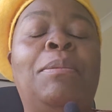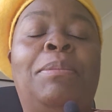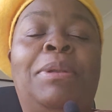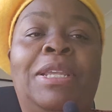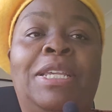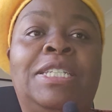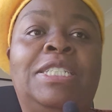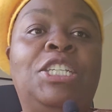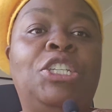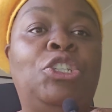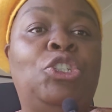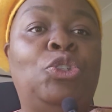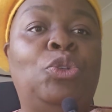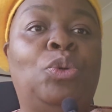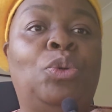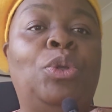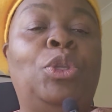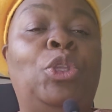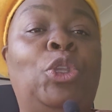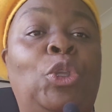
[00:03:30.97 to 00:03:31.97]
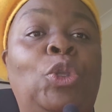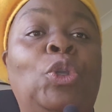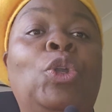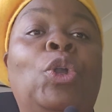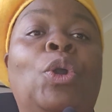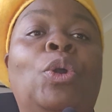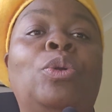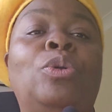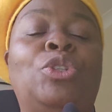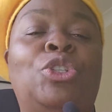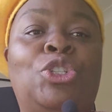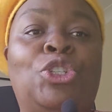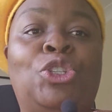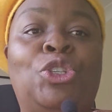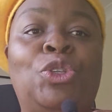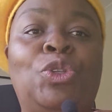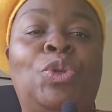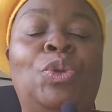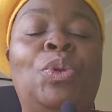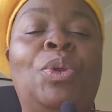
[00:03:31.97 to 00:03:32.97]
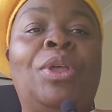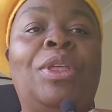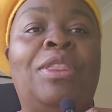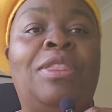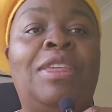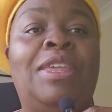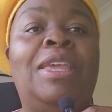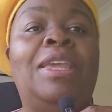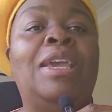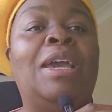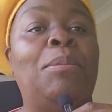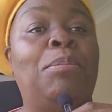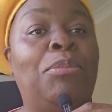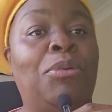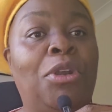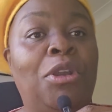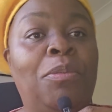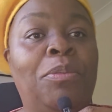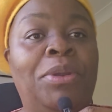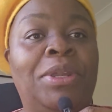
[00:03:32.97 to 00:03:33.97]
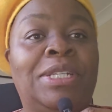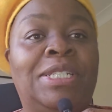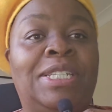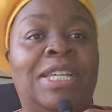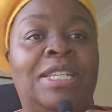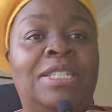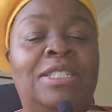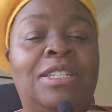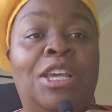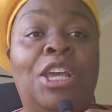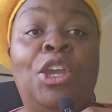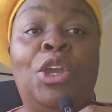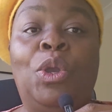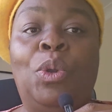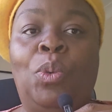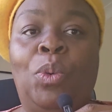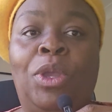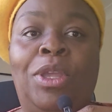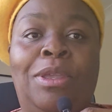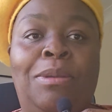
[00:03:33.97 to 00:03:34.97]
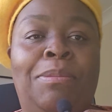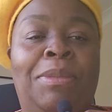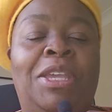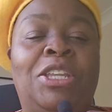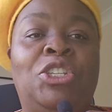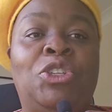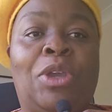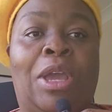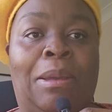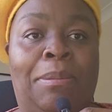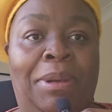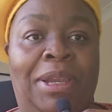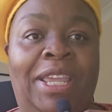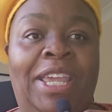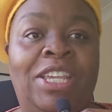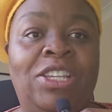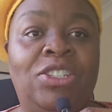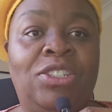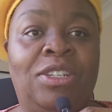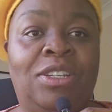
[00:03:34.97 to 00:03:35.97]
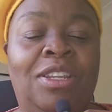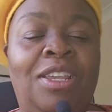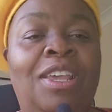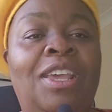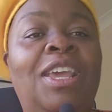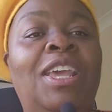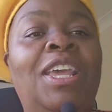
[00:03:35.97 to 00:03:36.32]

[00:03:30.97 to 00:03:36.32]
Please ensure you go to the appropriate centre where you made your application.